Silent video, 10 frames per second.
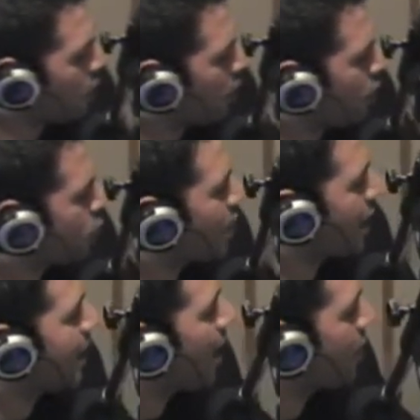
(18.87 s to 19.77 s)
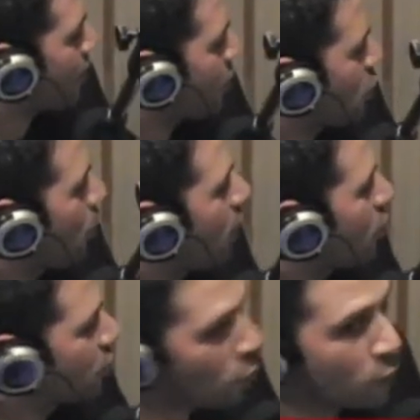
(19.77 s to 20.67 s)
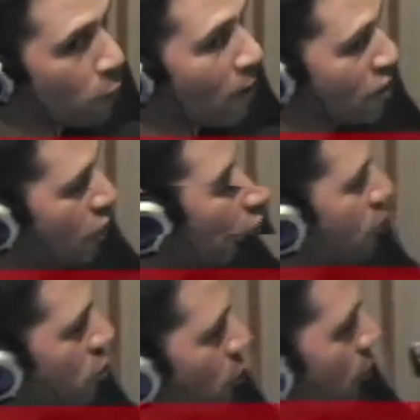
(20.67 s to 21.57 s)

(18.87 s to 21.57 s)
and you check it out, it's actually quite interesting, or if you're watching the YouTube